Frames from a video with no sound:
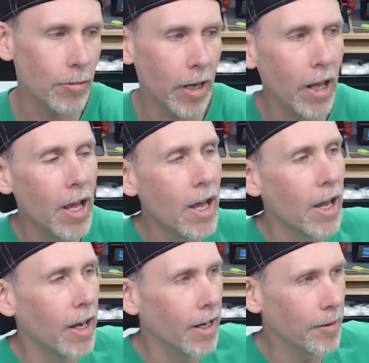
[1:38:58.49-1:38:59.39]
But
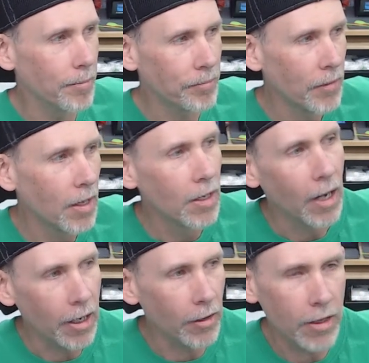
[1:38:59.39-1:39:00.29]
um,
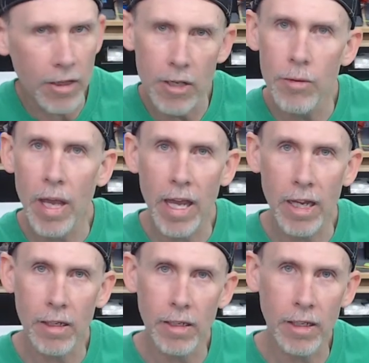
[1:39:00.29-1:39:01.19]
I know that the U
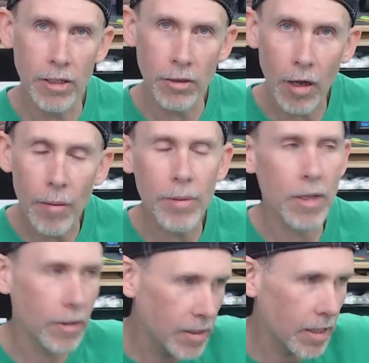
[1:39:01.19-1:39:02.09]
K and, and Europe,
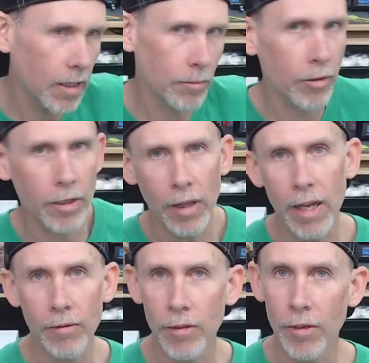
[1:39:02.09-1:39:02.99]
you know, it's getting pretty
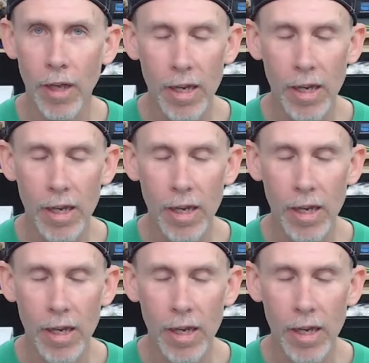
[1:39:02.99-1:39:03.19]
late for you